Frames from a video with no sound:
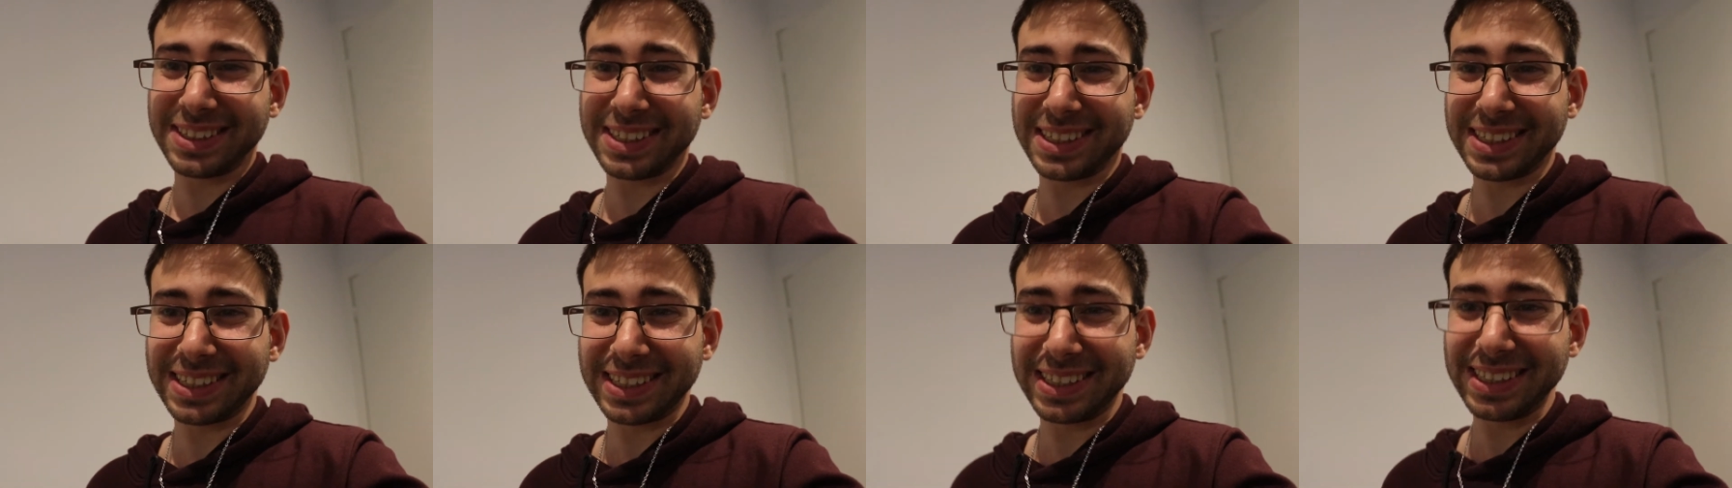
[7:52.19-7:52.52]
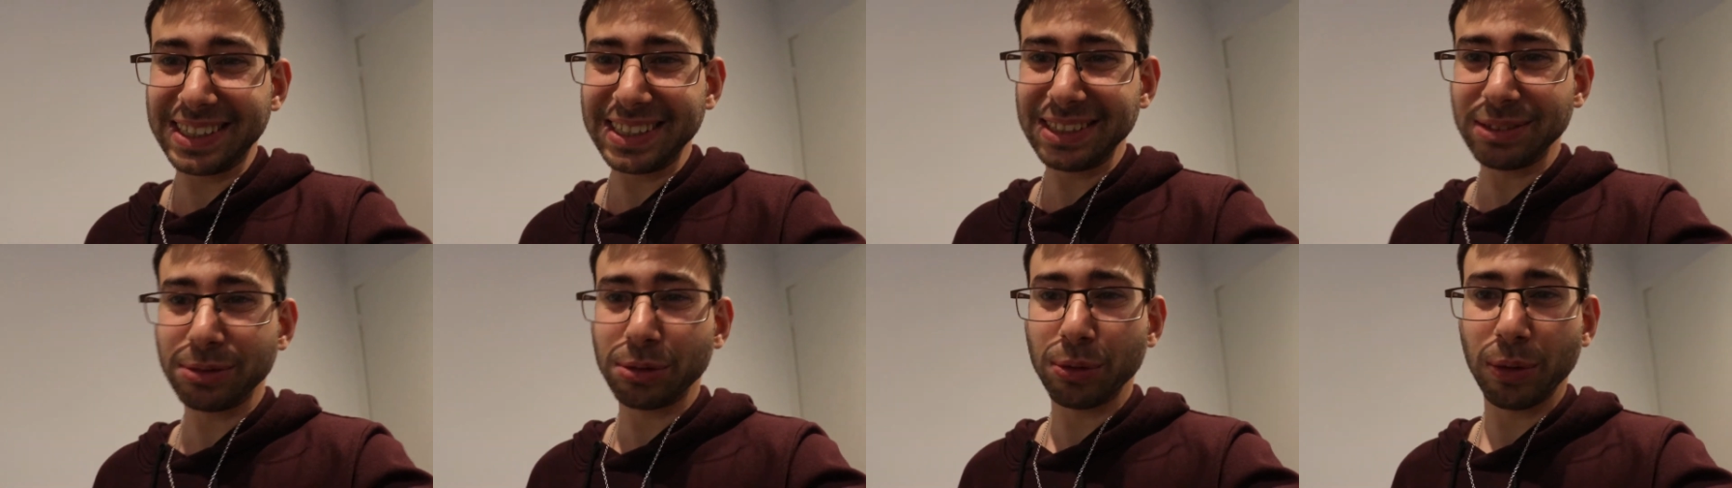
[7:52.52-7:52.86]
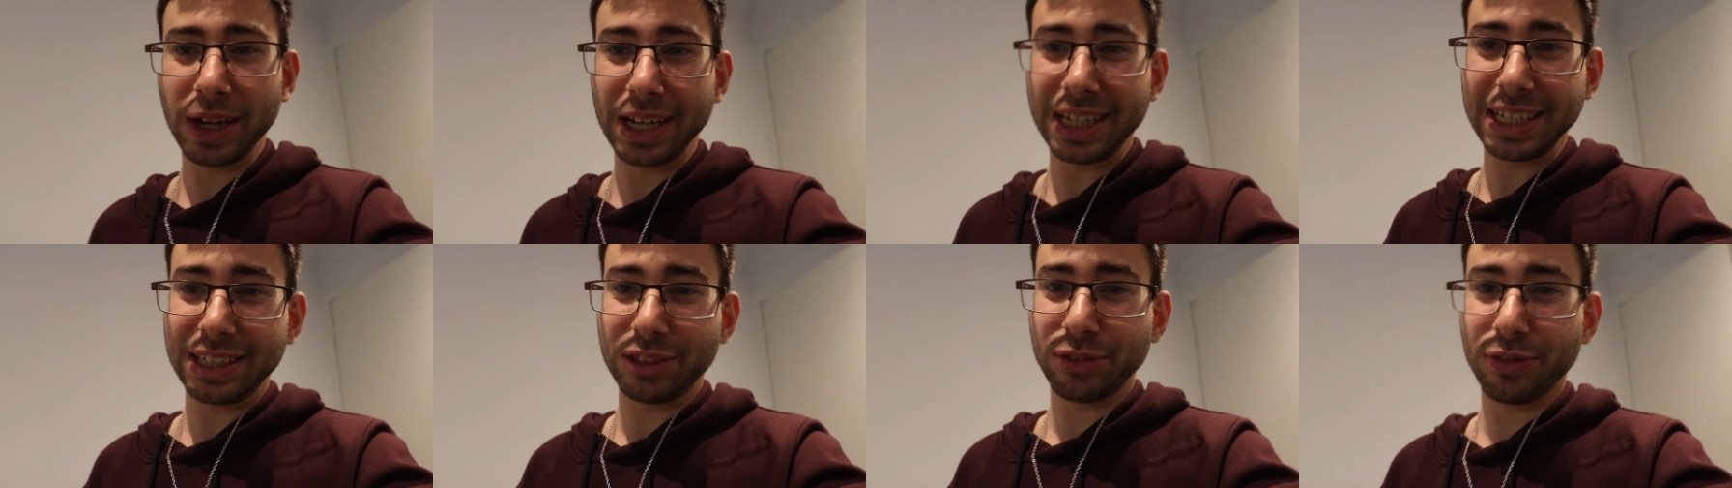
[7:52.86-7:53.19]
because this
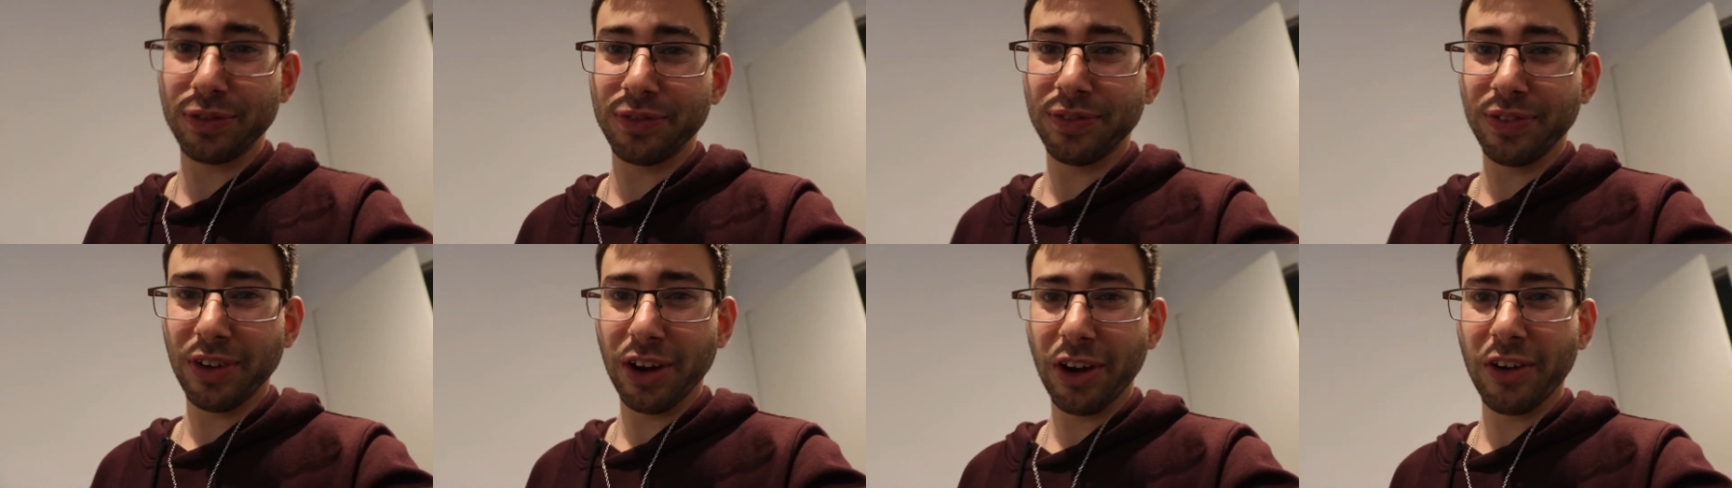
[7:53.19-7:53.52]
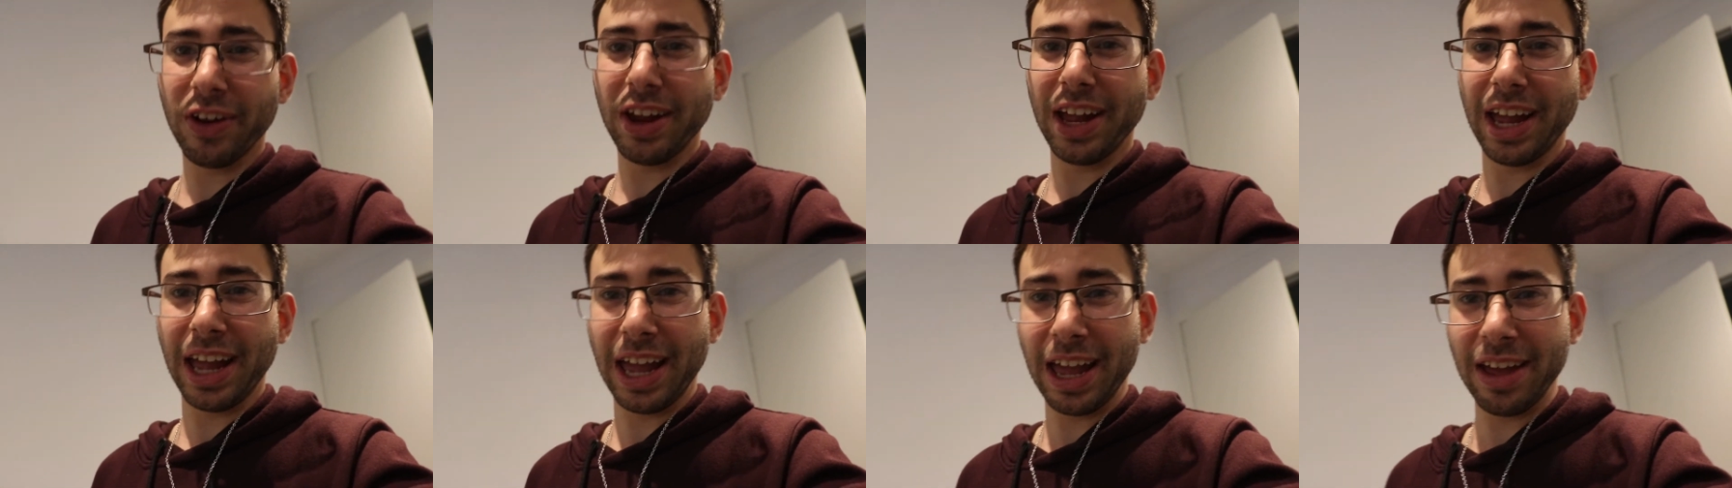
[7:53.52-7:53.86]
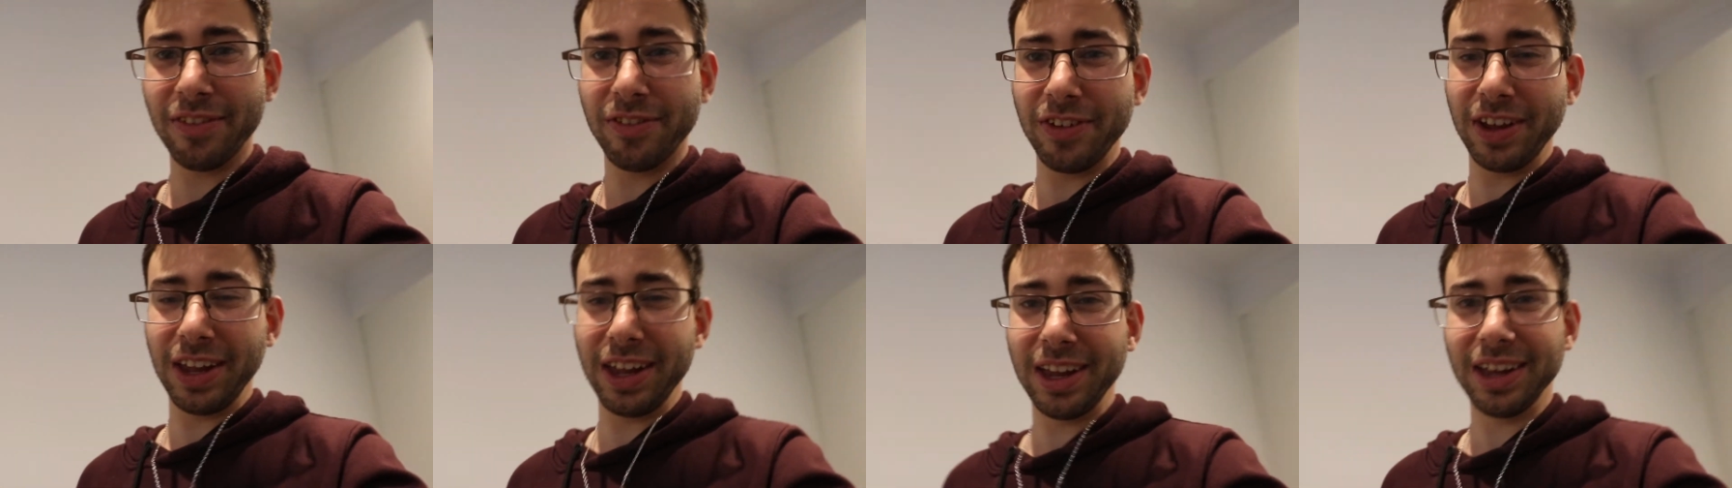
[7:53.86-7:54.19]
one gets very
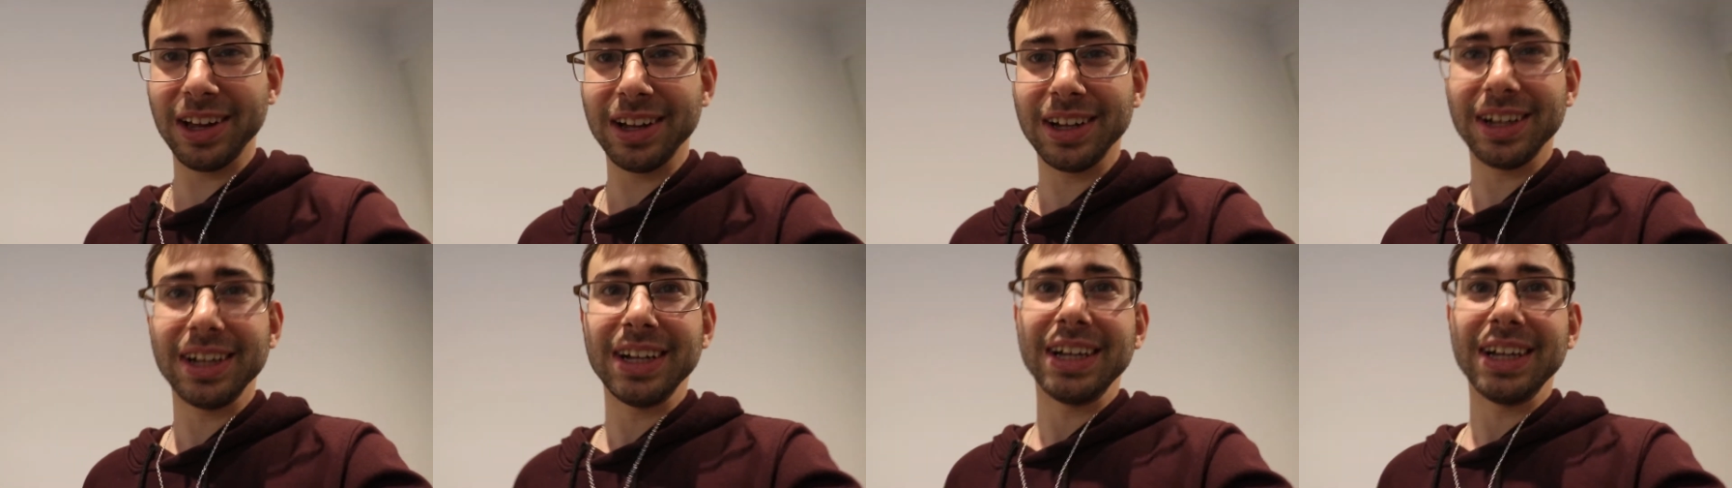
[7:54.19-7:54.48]
heavy.